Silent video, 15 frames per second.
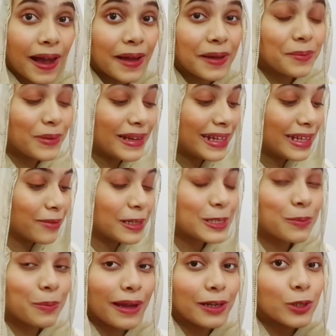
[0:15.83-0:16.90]
Can't believe
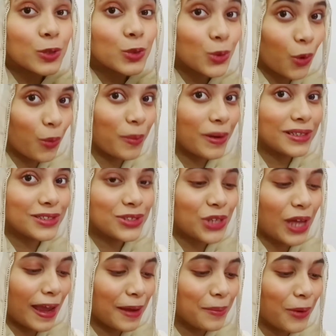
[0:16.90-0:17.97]
I spent so much
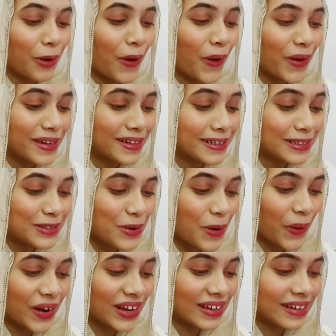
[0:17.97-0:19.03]
time on a
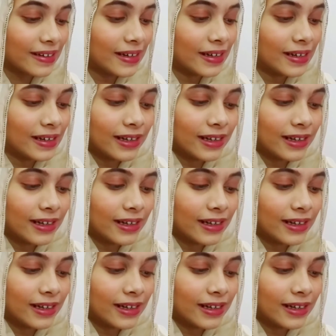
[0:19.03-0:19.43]
drawing.